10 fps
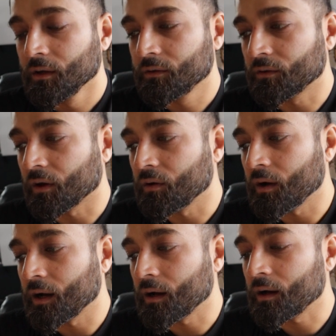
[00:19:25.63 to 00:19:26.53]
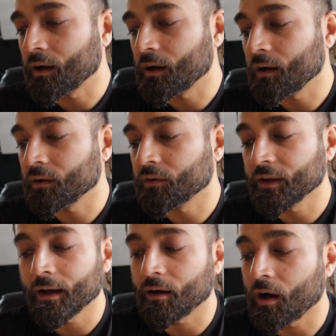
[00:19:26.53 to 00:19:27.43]
So so
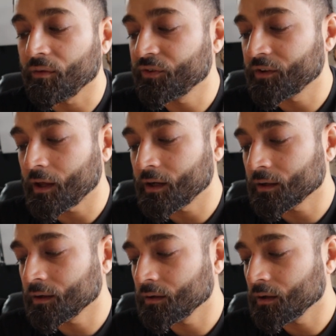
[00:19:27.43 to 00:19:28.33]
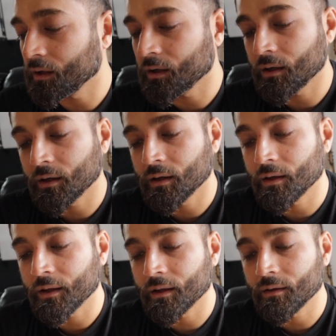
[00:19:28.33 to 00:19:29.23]
yeah, offsetting,
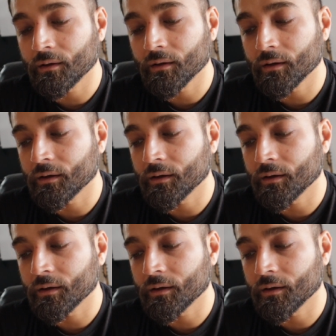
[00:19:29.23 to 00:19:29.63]
and